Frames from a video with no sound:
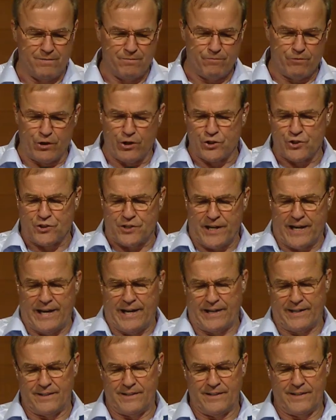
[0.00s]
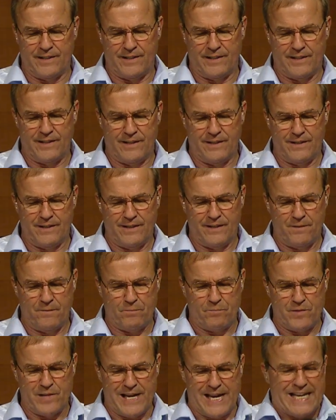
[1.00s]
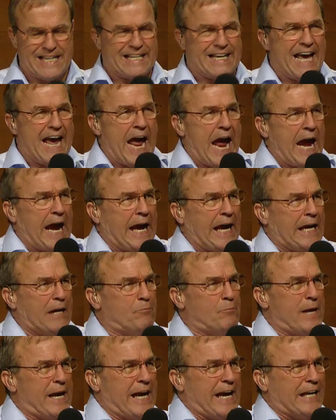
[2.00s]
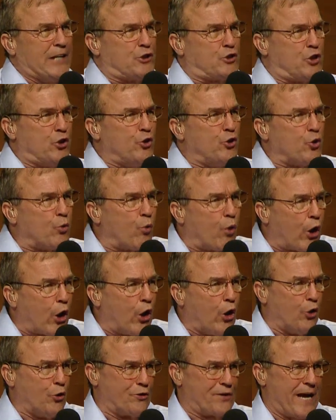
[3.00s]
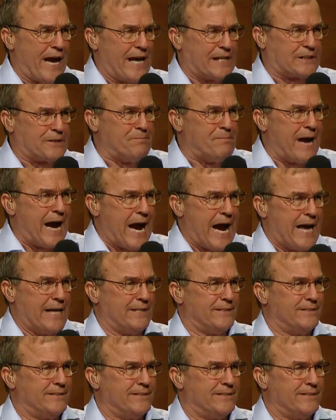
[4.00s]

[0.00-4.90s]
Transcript: Verse 10 He came into the world as a man.